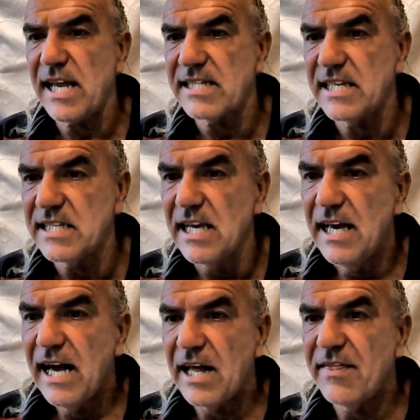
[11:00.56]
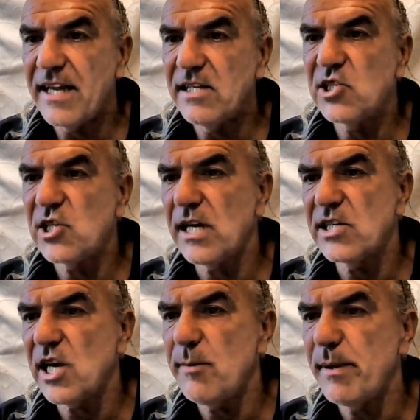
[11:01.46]
Nazis and then
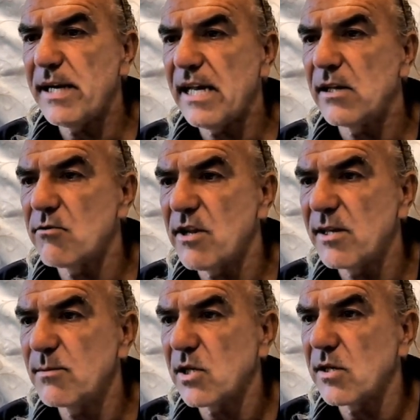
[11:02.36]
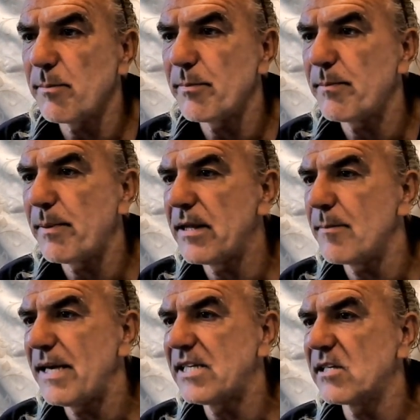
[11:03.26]
shaping algorithms on the
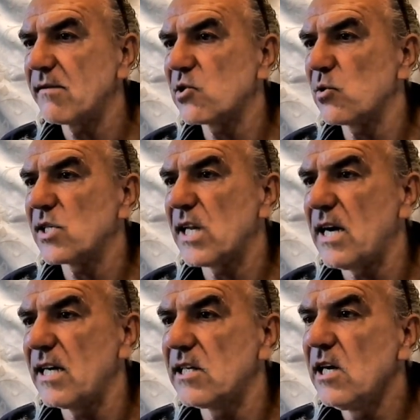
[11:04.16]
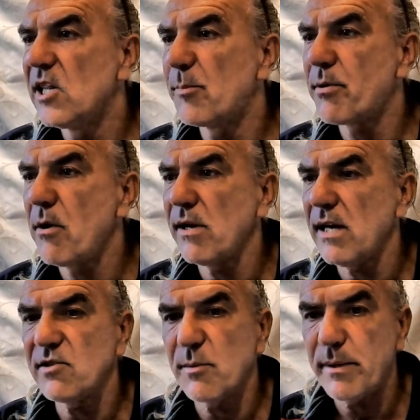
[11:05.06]
basis of such lies?" The
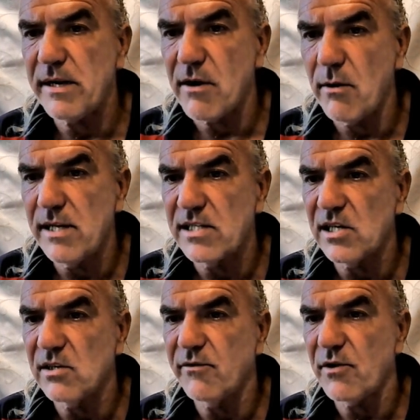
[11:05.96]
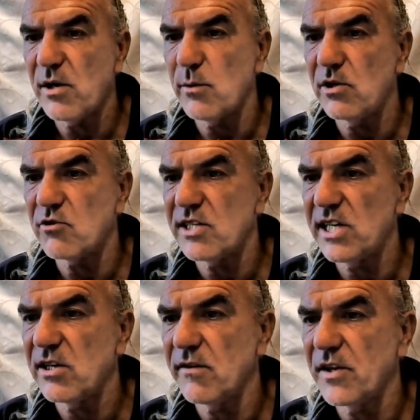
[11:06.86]
pro-life Shapiro is a frequent
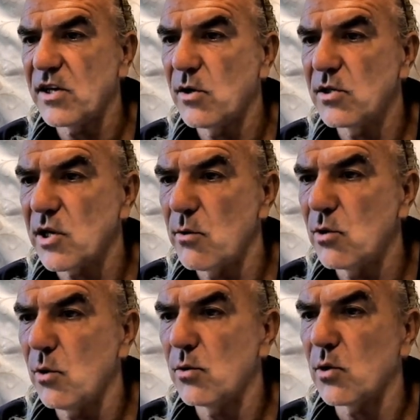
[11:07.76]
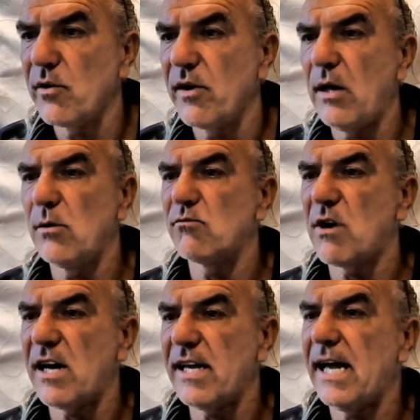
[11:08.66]
critic of the so-called
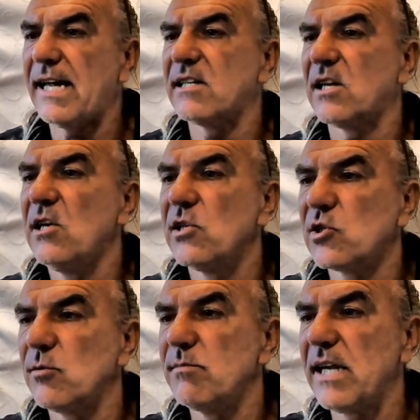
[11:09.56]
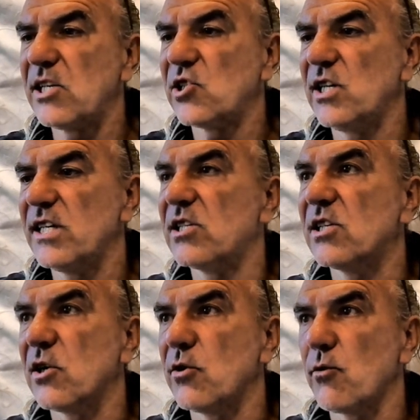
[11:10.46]
alt-right and some
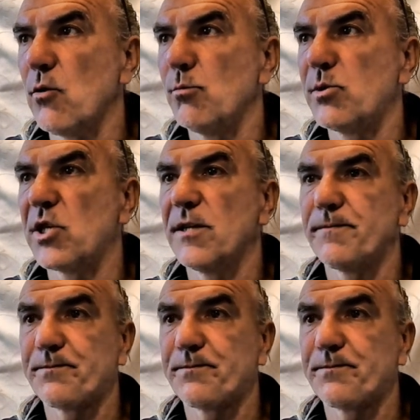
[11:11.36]
nationalist groups.